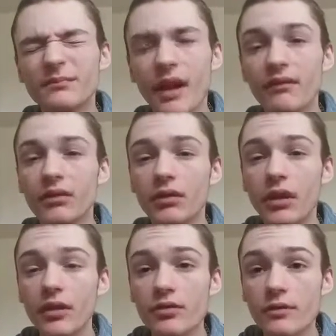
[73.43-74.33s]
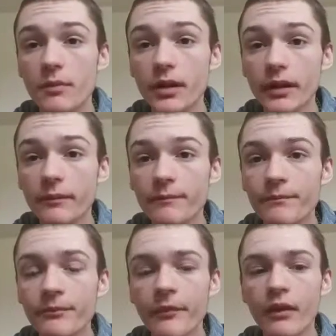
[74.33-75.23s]
have a little extra money,
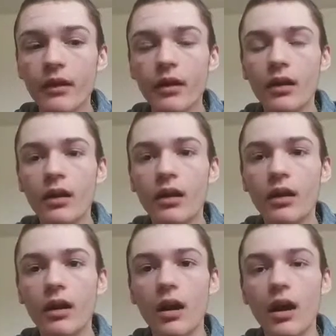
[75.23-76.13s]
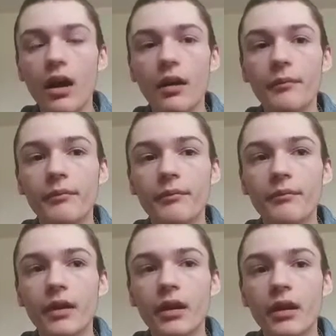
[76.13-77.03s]
um,
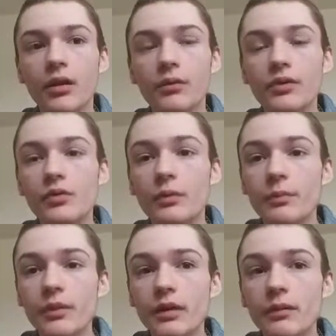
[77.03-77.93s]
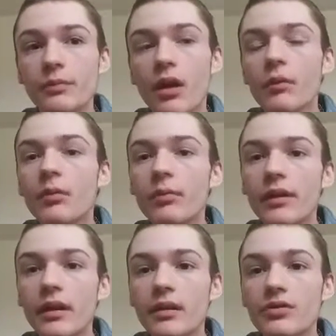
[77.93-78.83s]
which will be
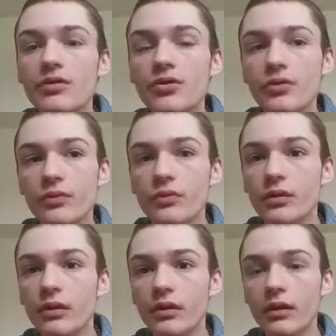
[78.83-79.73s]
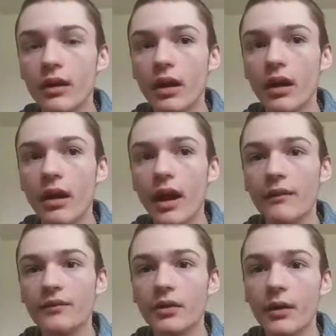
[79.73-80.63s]
probably in June uh,
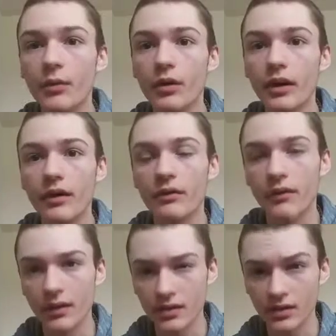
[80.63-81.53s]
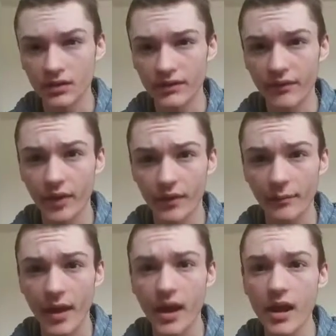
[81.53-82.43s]
after I work at the Renaissance Fair in
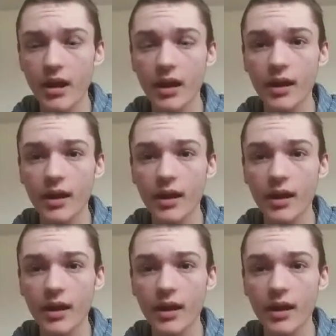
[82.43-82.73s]
May,